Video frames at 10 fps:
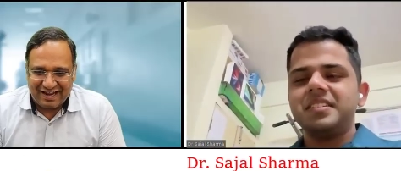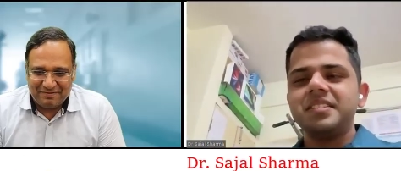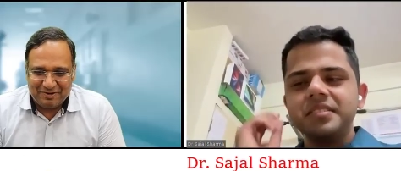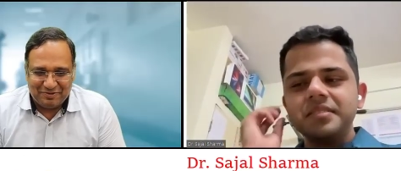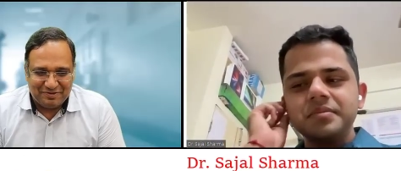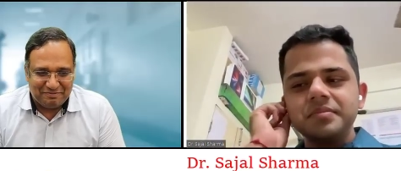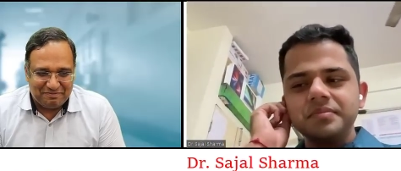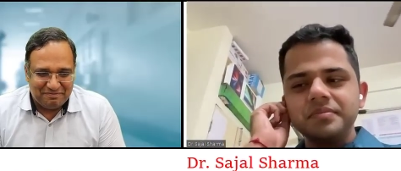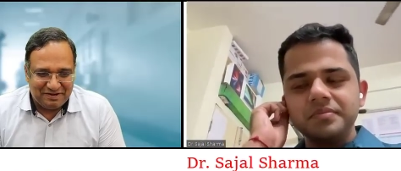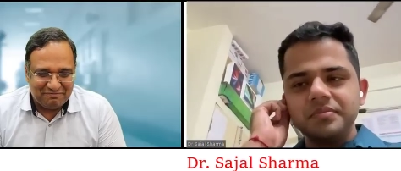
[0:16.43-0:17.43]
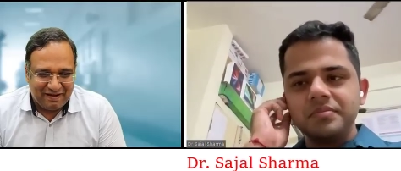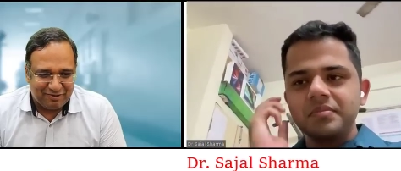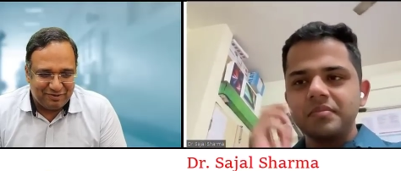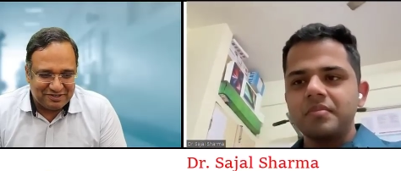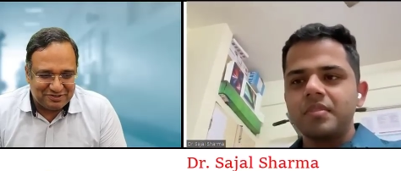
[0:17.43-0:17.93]
Speaker 1: can we know a brief
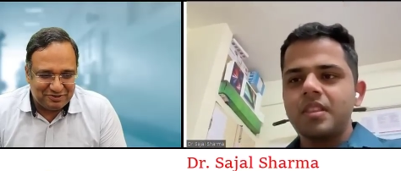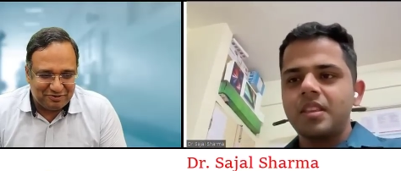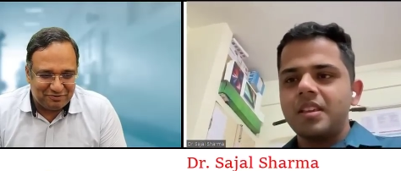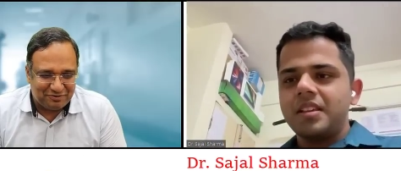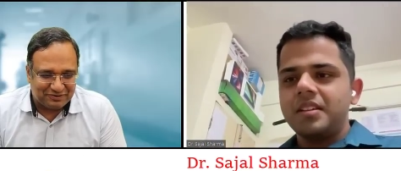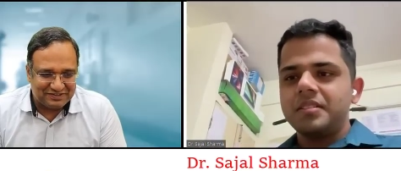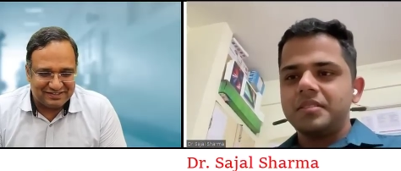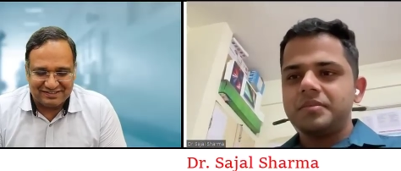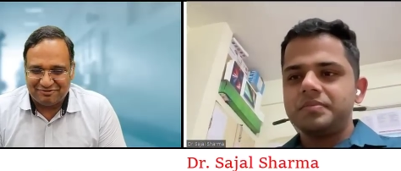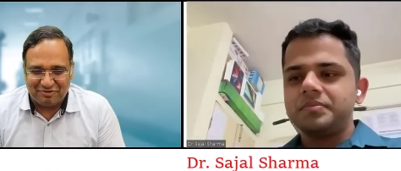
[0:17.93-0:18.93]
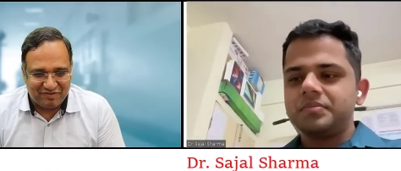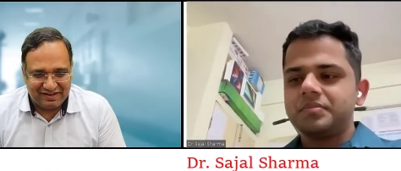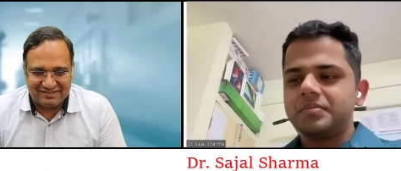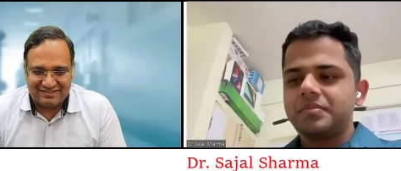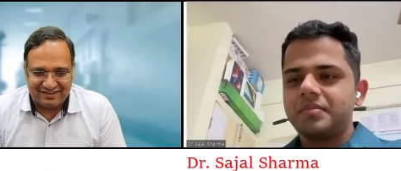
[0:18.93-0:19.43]
background history of Dr. Sajal
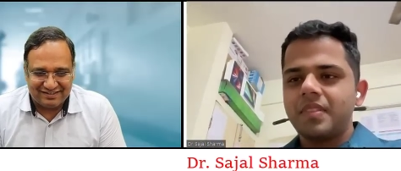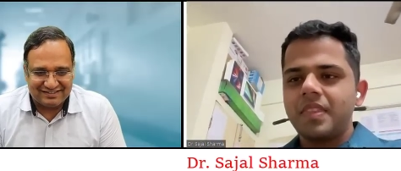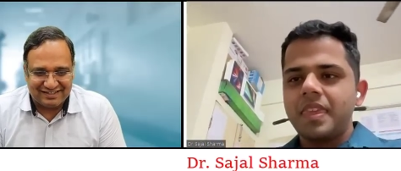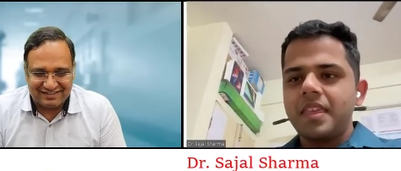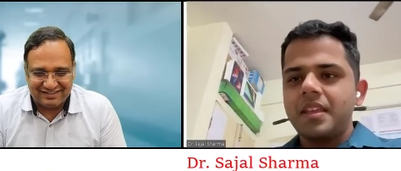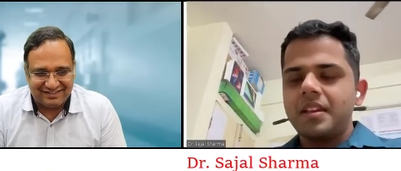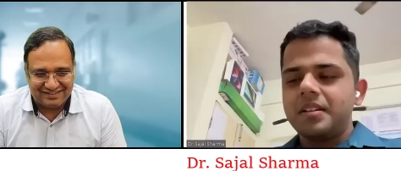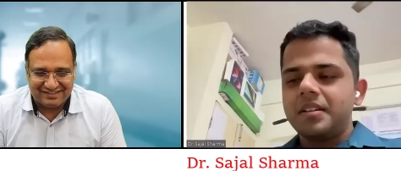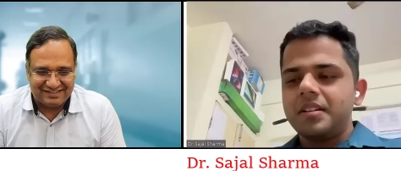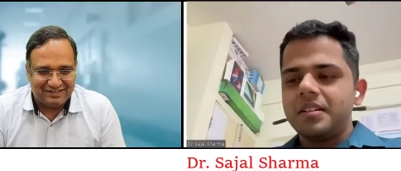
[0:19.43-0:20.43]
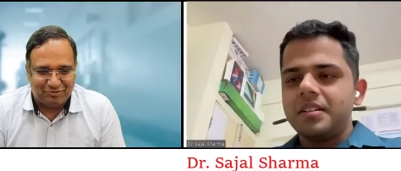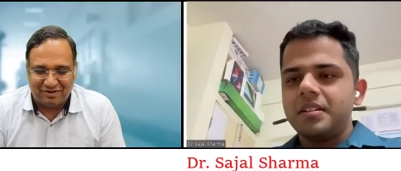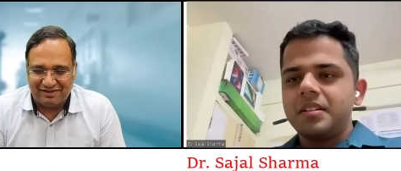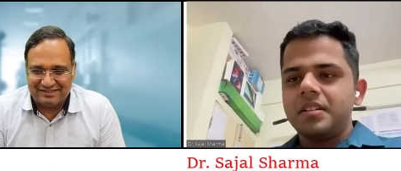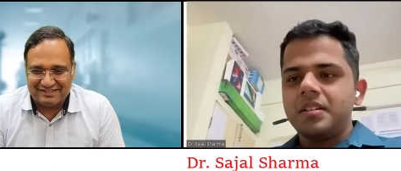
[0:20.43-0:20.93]
from where he started his career until
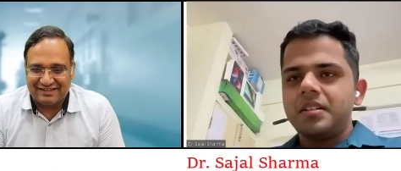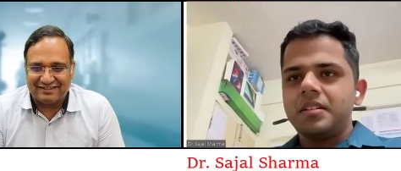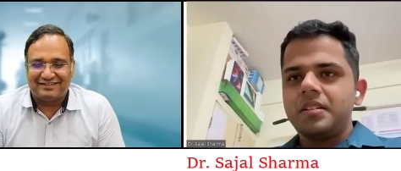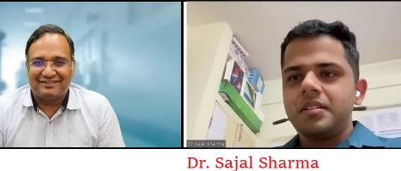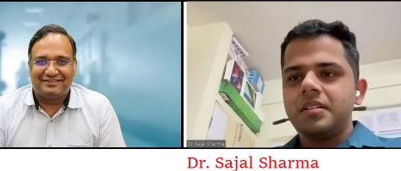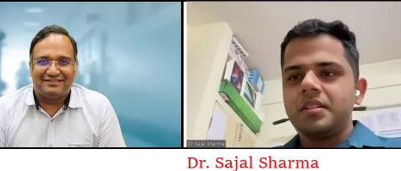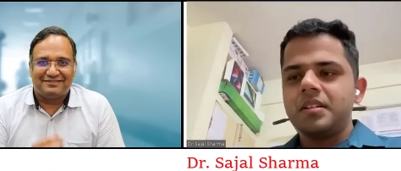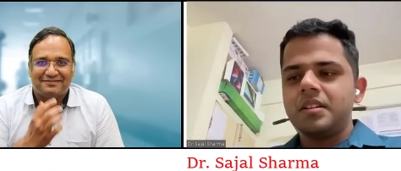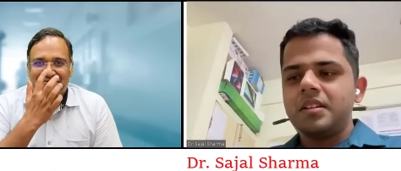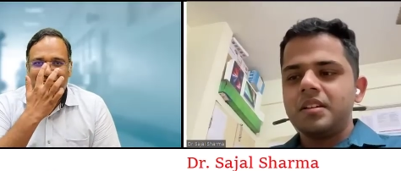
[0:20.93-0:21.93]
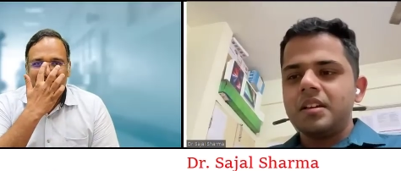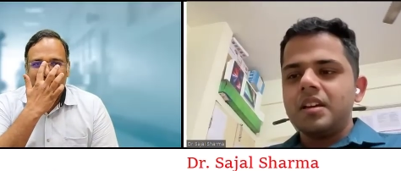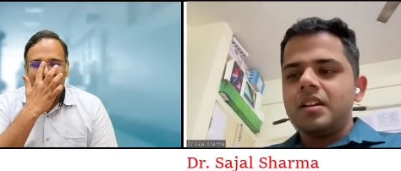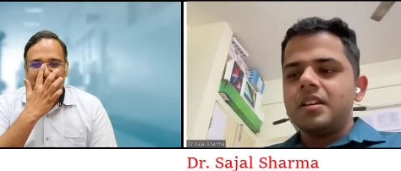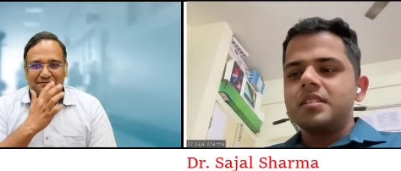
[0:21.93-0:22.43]
date, what all he's done?
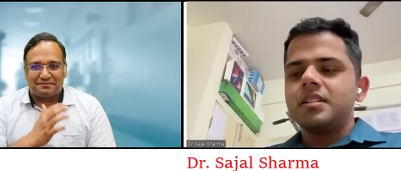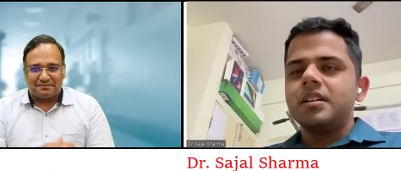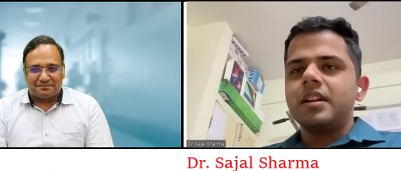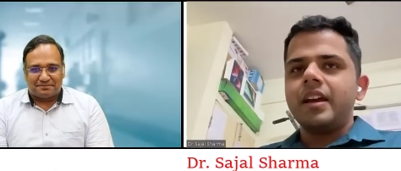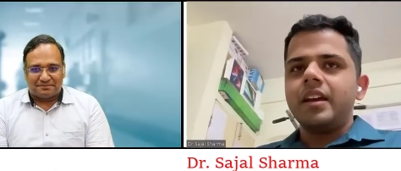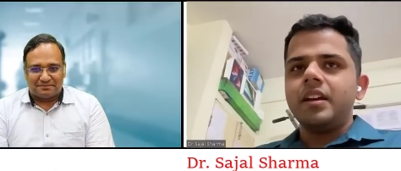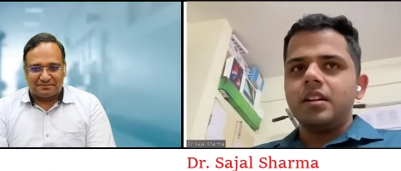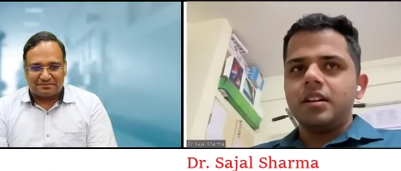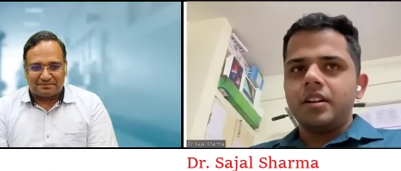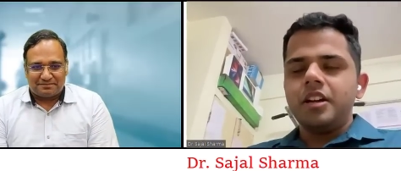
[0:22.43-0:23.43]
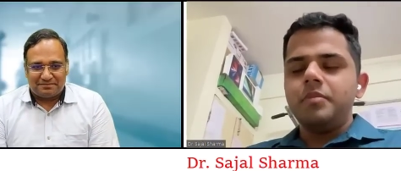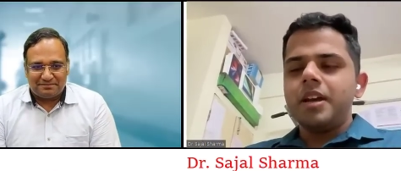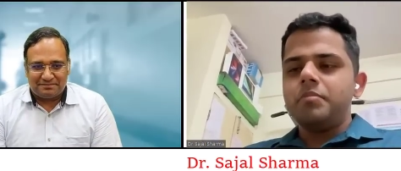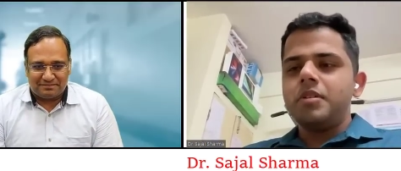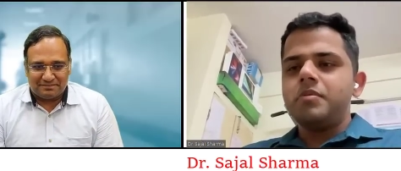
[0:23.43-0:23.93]
Speaker 2: Sir, I uh, did
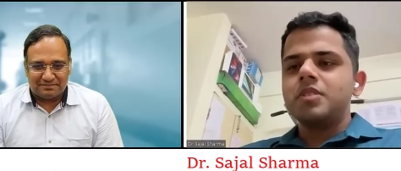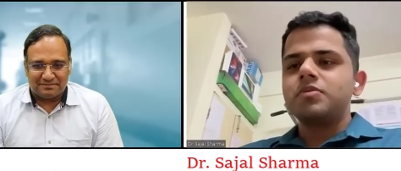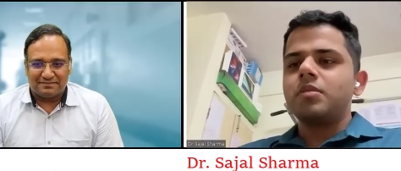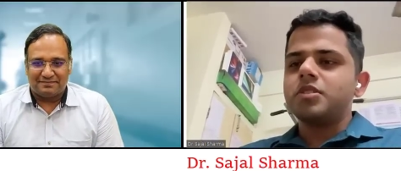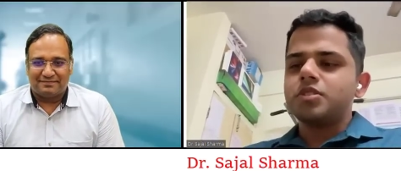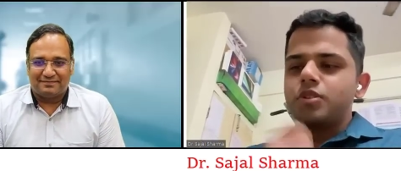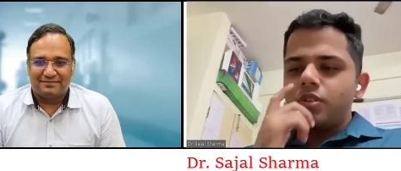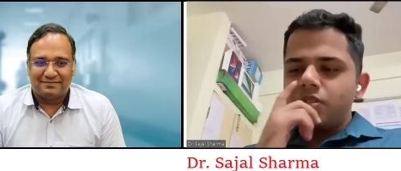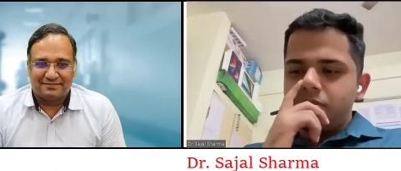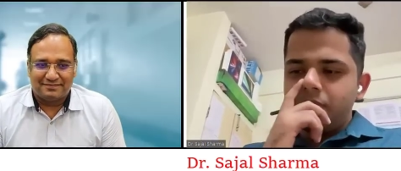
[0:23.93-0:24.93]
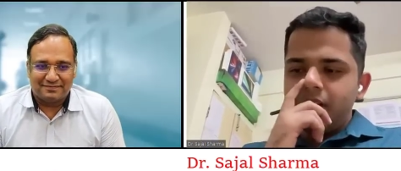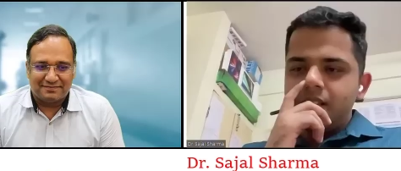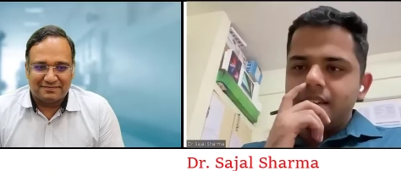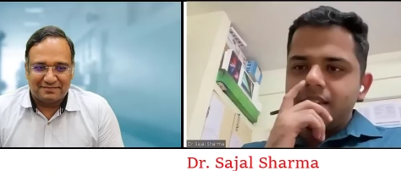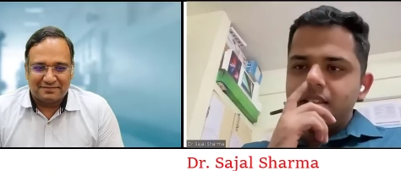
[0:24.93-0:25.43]
my MBBS from Institute of
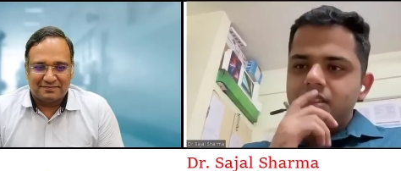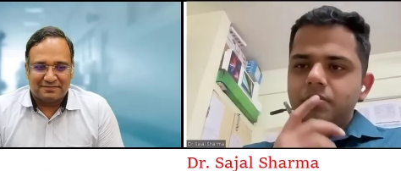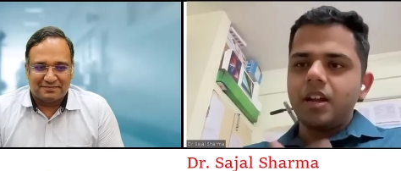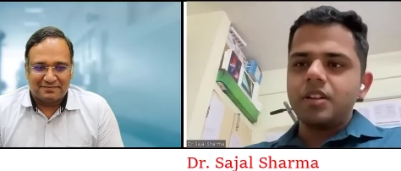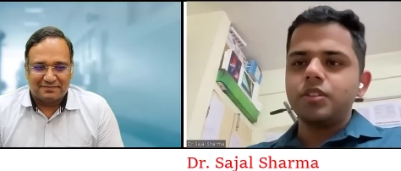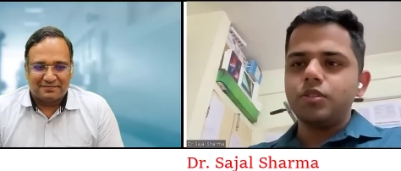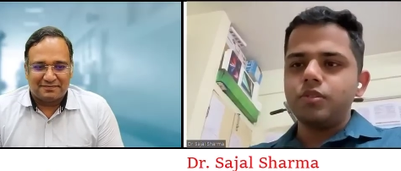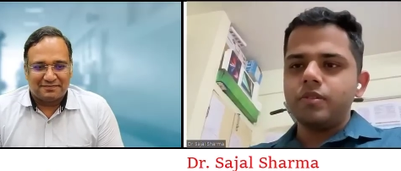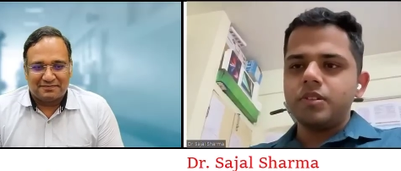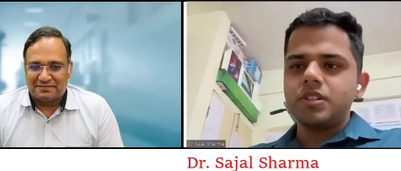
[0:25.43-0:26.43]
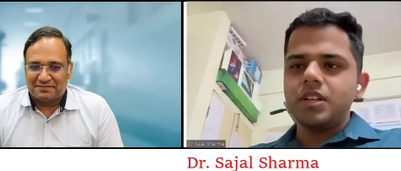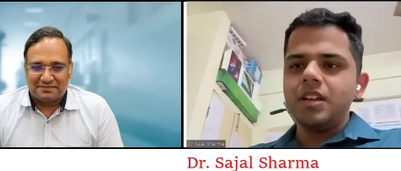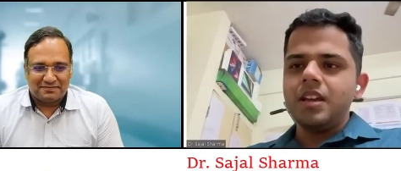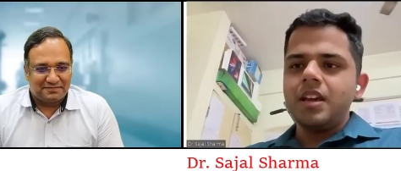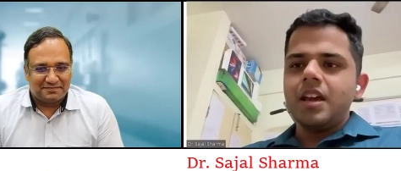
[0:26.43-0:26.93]
Medical Sciences, Banaras Hindu
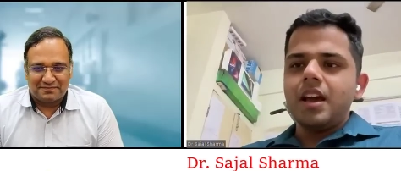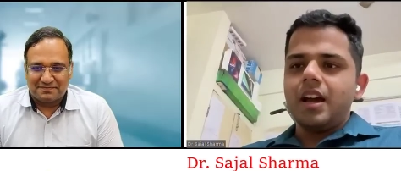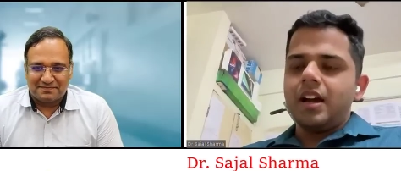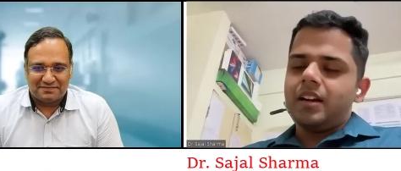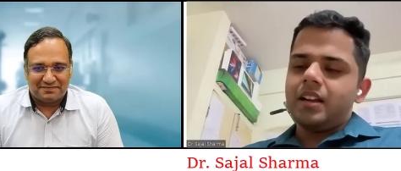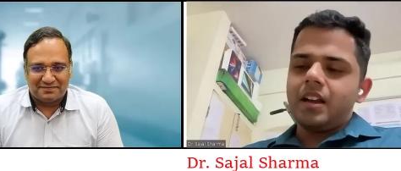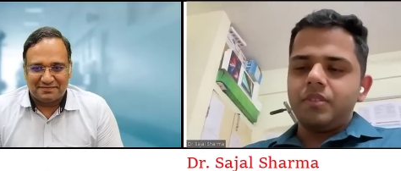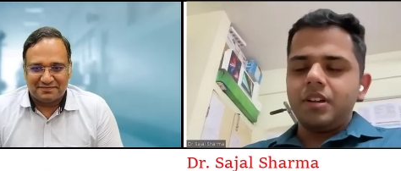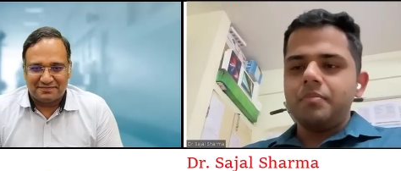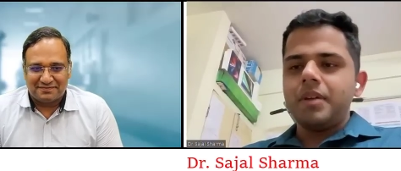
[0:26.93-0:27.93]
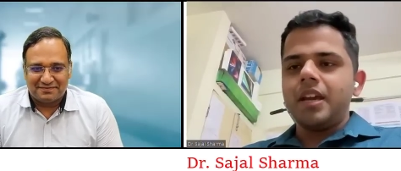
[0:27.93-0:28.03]
University and I've done my